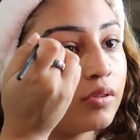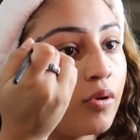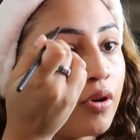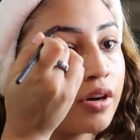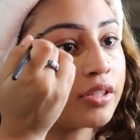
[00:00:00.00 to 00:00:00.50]

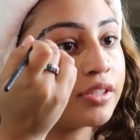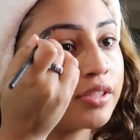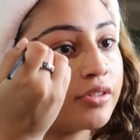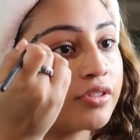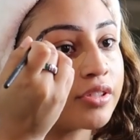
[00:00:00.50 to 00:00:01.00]
Or
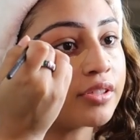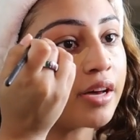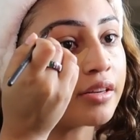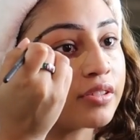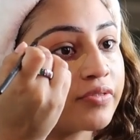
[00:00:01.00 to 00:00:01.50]
until you're
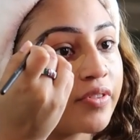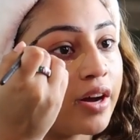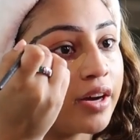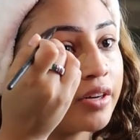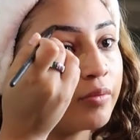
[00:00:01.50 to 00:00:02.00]

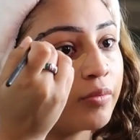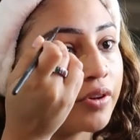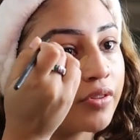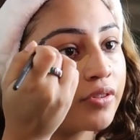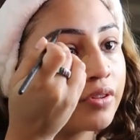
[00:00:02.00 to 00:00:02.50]
satisfied
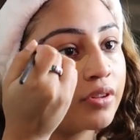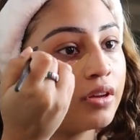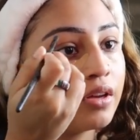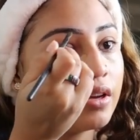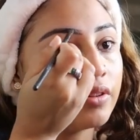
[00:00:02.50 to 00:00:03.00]
with
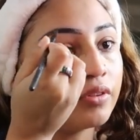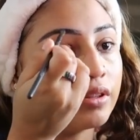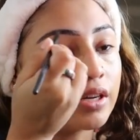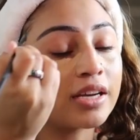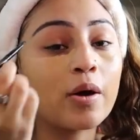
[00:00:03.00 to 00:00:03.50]

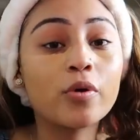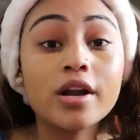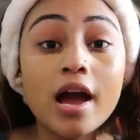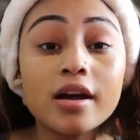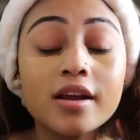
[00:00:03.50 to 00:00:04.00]
the look. Now, we're
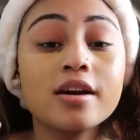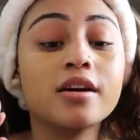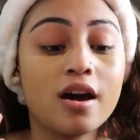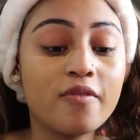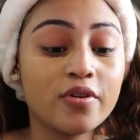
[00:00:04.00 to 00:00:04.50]
not going
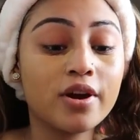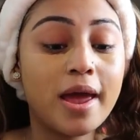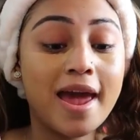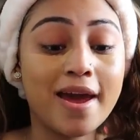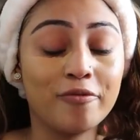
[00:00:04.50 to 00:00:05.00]
to
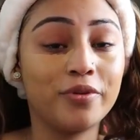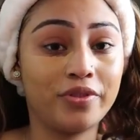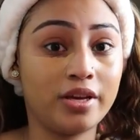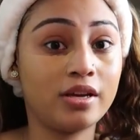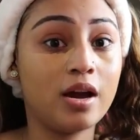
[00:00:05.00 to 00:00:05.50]
cover
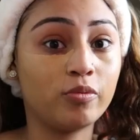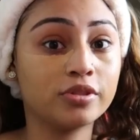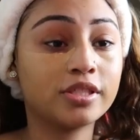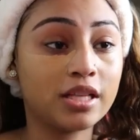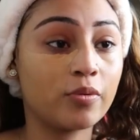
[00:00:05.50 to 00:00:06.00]
everything. I
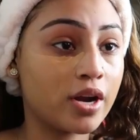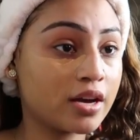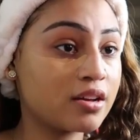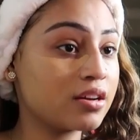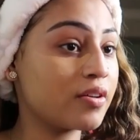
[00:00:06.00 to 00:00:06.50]
will say that. We're
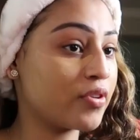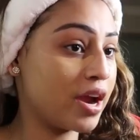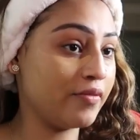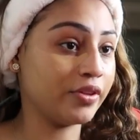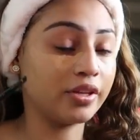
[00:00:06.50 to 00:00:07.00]
not going to cover
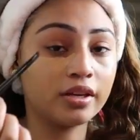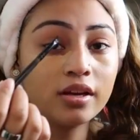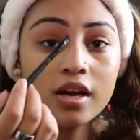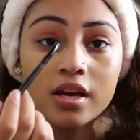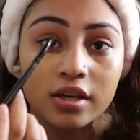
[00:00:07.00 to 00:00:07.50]
everything.
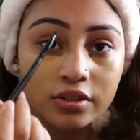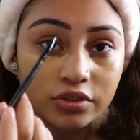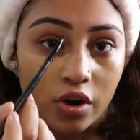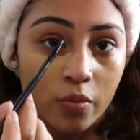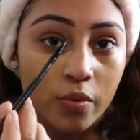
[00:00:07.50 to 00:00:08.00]

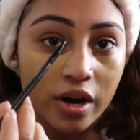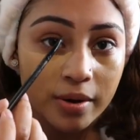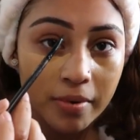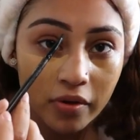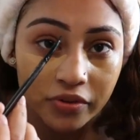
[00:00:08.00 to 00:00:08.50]
Don't
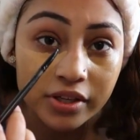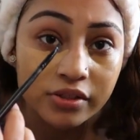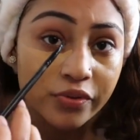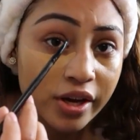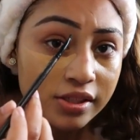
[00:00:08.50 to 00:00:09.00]
worry about
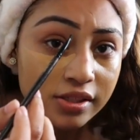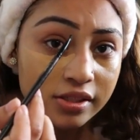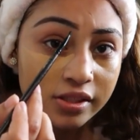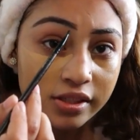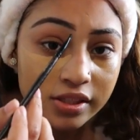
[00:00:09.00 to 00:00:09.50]
this. If you guys
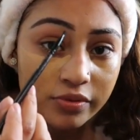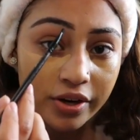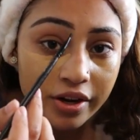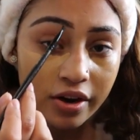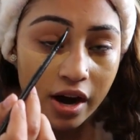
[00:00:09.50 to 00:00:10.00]
can see this
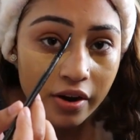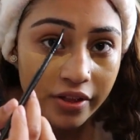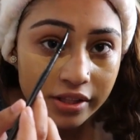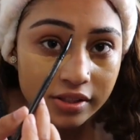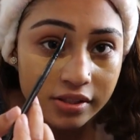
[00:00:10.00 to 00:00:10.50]
right here, how
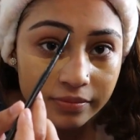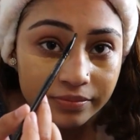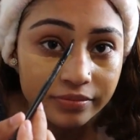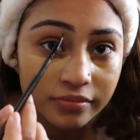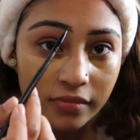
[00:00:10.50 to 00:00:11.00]
that's
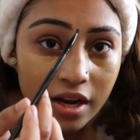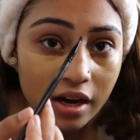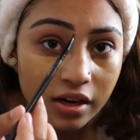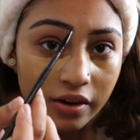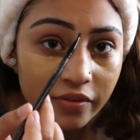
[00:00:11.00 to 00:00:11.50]

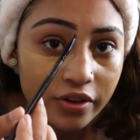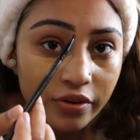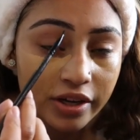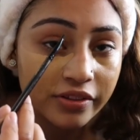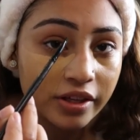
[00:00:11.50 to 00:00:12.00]
not covered
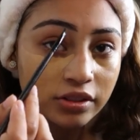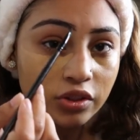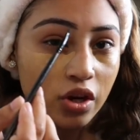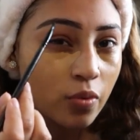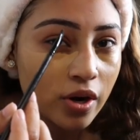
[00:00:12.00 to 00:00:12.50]
or anything,
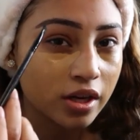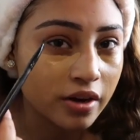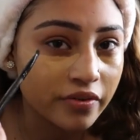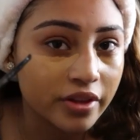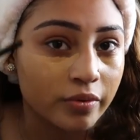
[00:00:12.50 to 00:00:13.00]
you don't want to
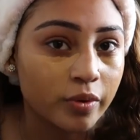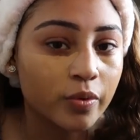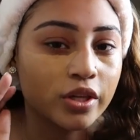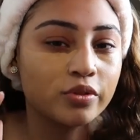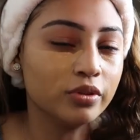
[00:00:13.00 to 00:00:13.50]
cover that. We
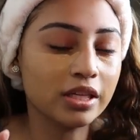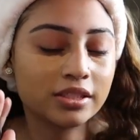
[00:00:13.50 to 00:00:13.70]
want to do